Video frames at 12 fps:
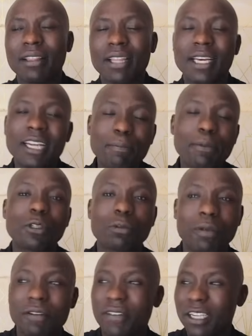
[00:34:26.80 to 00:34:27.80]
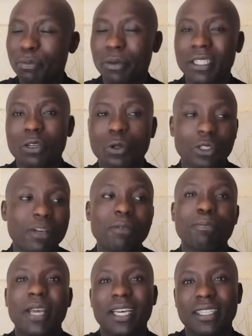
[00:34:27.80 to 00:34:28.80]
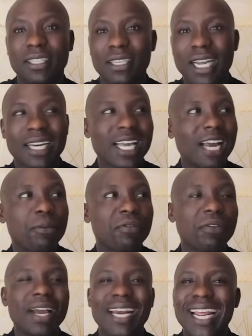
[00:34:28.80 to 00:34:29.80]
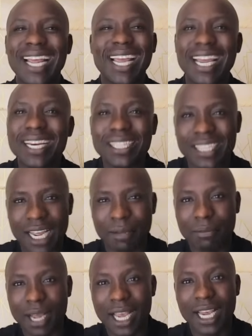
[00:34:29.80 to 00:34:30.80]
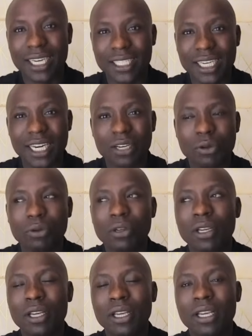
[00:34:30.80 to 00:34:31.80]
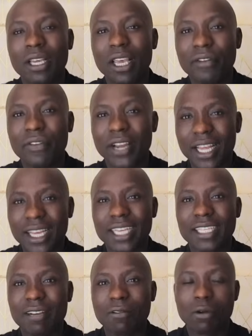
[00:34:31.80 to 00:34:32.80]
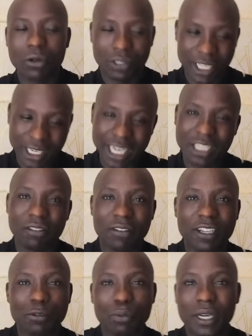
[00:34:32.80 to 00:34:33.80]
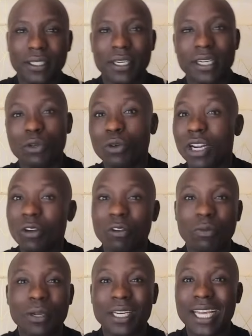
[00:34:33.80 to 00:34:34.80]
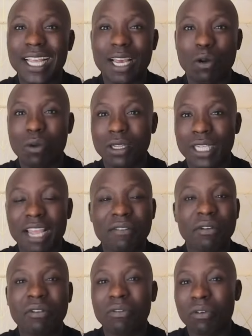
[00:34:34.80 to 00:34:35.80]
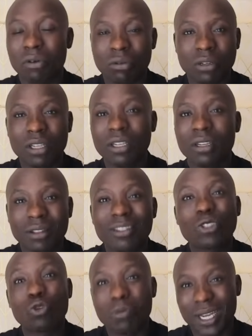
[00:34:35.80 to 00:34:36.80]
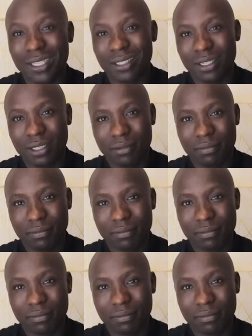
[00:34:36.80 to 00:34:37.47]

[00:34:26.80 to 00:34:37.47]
the DP was being, vice president was being picked and can be fired anytime. I can tell you, if Rigathi Gachagua was the days of vice president, he would have not been Kenya Kwanza even for 2 months.